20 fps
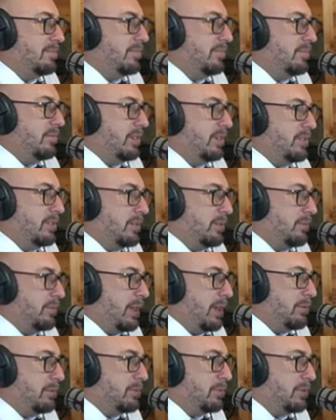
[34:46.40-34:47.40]

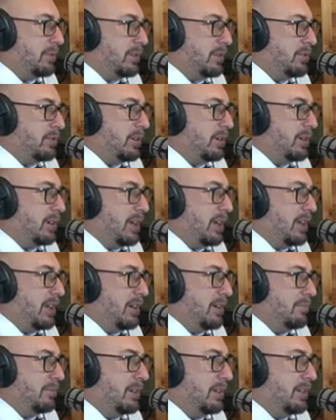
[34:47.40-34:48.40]
that was with the trucking
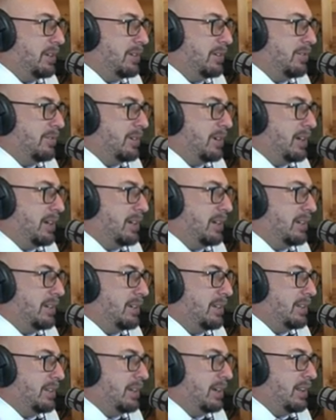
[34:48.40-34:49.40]
company too, right?
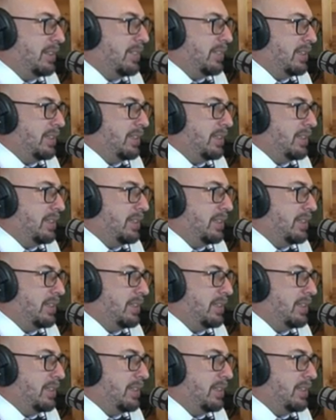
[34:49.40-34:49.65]
That I think